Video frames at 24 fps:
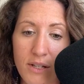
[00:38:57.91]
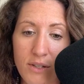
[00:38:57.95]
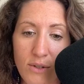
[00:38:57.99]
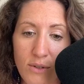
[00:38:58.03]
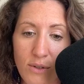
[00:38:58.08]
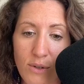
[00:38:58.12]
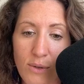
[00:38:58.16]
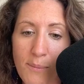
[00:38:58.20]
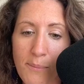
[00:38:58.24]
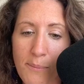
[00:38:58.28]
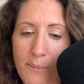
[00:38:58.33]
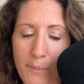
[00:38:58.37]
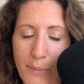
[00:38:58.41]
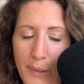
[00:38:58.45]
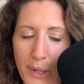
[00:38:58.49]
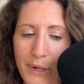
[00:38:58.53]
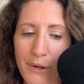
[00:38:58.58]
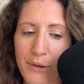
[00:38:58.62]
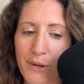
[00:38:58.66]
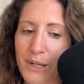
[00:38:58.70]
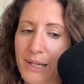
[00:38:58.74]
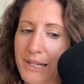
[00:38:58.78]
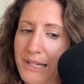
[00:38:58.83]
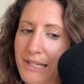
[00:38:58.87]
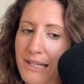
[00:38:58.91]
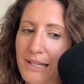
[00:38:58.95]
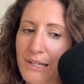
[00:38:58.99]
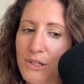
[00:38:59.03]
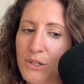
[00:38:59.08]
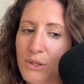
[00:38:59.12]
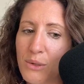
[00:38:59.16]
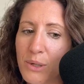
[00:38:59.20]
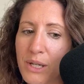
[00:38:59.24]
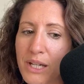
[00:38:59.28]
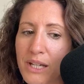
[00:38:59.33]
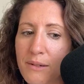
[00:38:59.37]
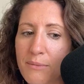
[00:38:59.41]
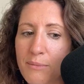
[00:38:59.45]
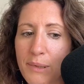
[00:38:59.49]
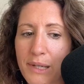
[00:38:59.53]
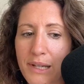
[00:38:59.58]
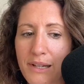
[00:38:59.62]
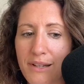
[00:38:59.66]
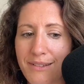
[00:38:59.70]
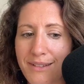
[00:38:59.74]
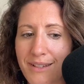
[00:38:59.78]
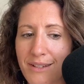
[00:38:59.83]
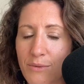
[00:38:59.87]
So you better listen to it
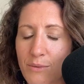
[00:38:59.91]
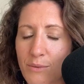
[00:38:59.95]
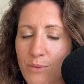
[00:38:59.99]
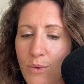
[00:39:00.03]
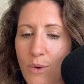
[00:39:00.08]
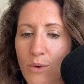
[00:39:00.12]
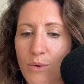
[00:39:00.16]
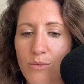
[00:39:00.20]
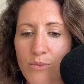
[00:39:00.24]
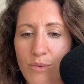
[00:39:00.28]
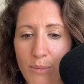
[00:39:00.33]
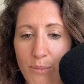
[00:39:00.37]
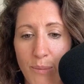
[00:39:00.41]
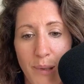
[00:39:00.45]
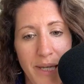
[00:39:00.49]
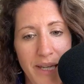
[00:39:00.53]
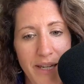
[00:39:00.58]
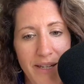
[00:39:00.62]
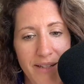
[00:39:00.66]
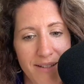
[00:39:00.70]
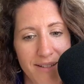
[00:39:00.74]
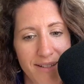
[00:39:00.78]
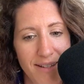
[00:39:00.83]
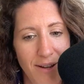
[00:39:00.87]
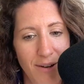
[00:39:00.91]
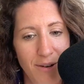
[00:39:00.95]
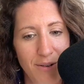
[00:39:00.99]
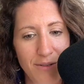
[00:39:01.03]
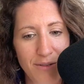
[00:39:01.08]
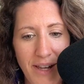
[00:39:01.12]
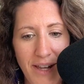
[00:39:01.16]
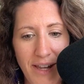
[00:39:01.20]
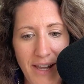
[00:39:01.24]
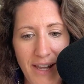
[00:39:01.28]
because it won't repeat itself.